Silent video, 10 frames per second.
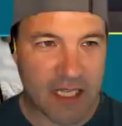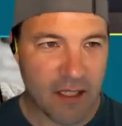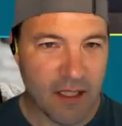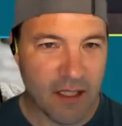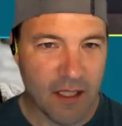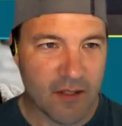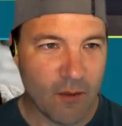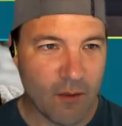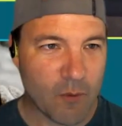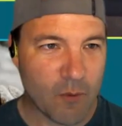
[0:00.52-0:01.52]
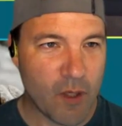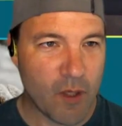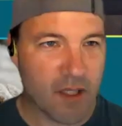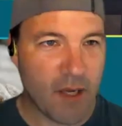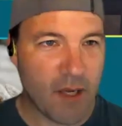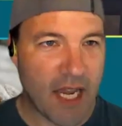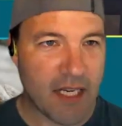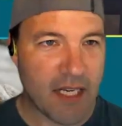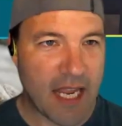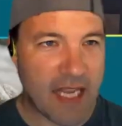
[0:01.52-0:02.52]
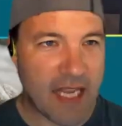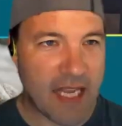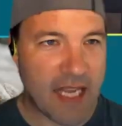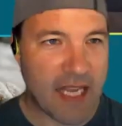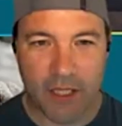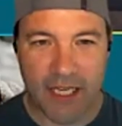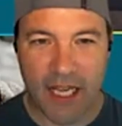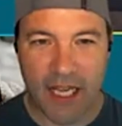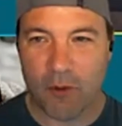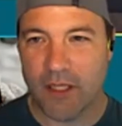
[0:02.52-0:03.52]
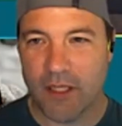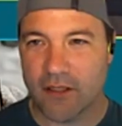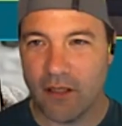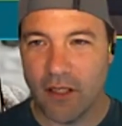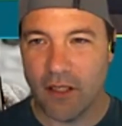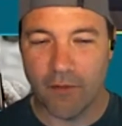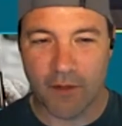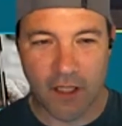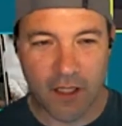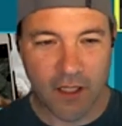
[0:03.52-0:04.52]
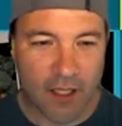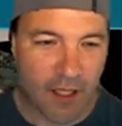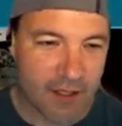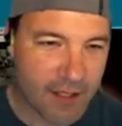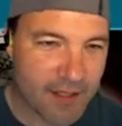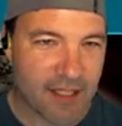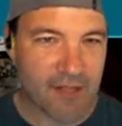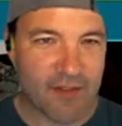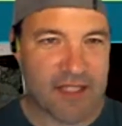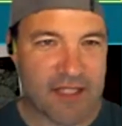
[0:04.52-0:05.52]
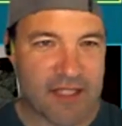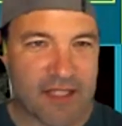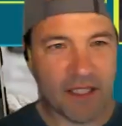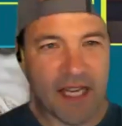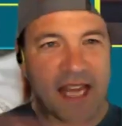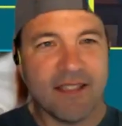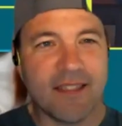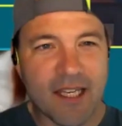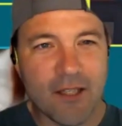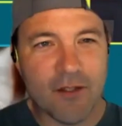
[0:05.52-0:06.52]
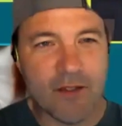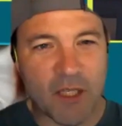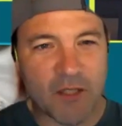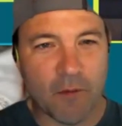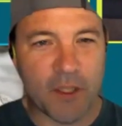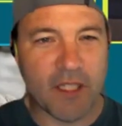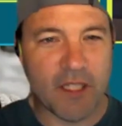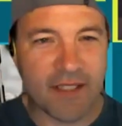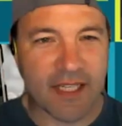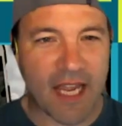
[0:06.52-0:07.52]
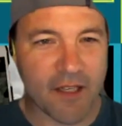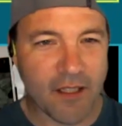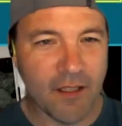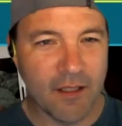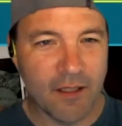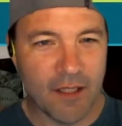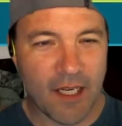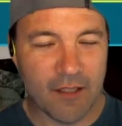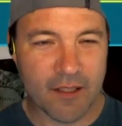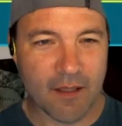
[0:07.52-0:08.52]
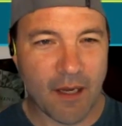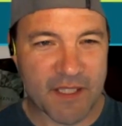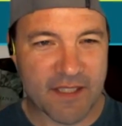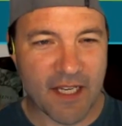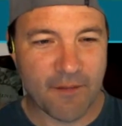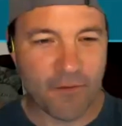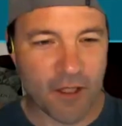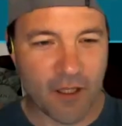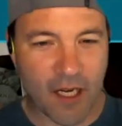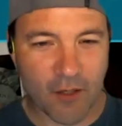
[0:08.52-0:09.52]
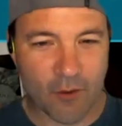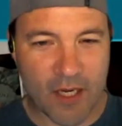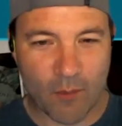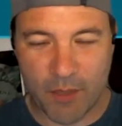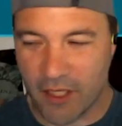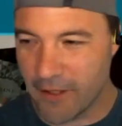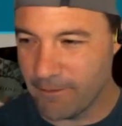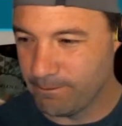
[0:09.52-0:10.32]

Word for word: So I'm going to go ahead and hit record and I'm going to turn it over to Steve and Stefan. Guys, thank you so much for putting this together. I look, I'm excited for a great webinar.